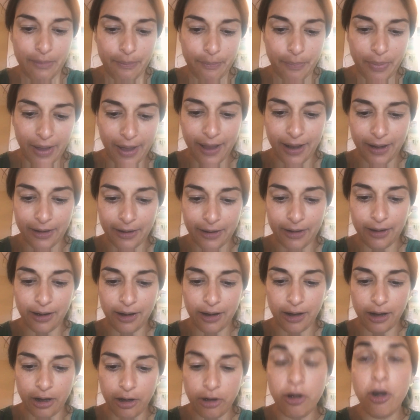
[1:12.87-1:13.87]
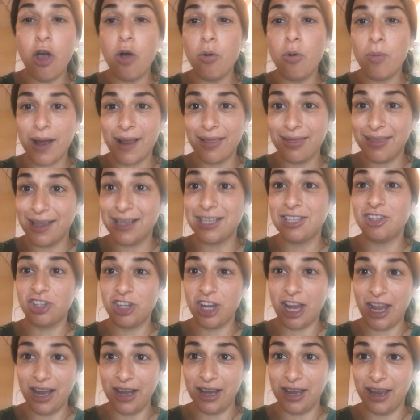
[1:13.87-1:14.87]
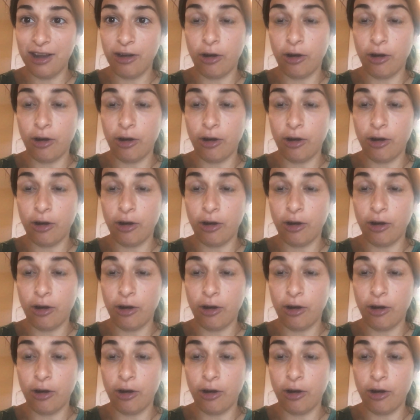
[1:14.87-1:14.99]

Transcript: But knowing this chick,